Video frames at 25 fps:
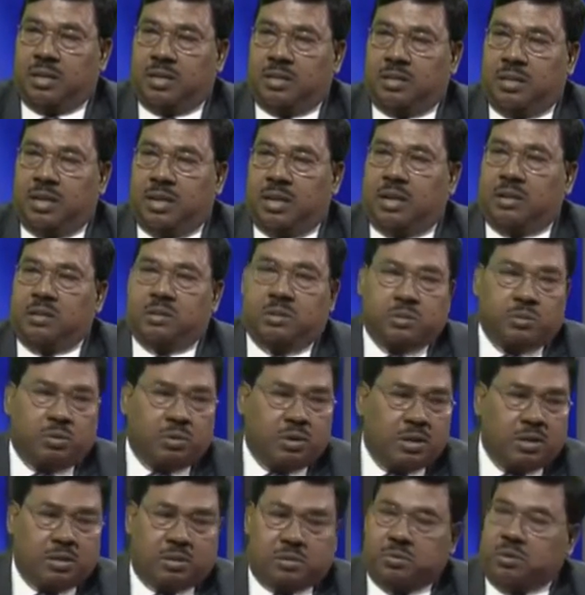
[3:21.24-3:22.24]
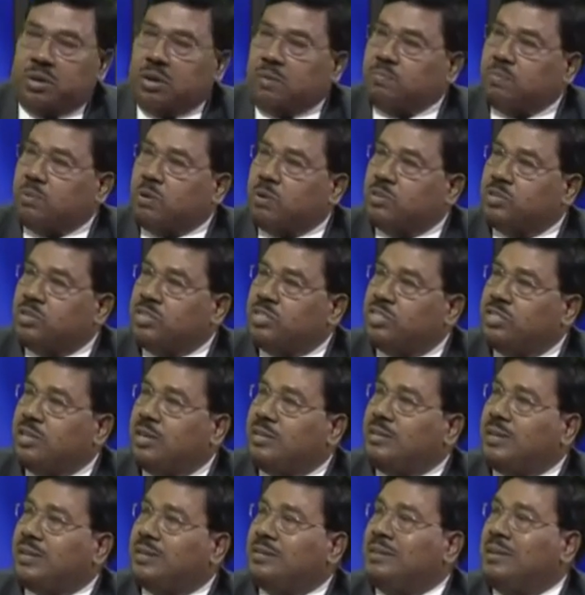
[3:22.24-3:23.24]
There are only two approaches
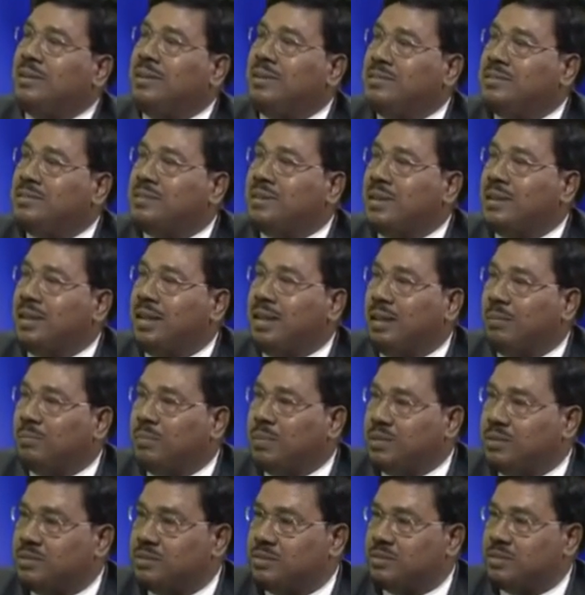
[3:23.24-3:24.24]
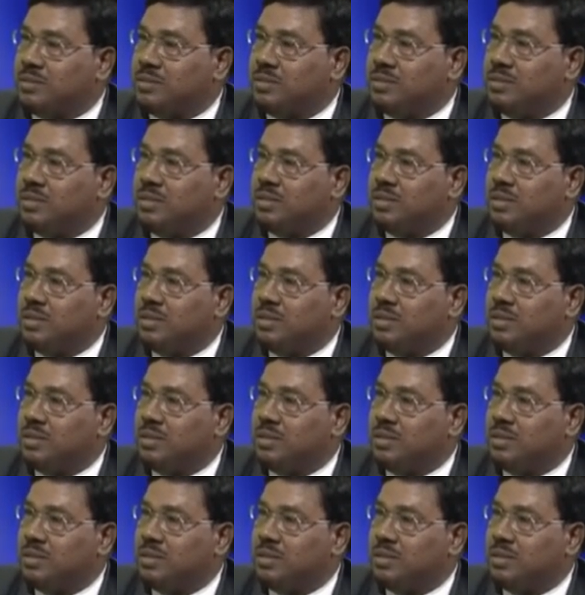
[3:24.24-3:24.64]
that technology can help us.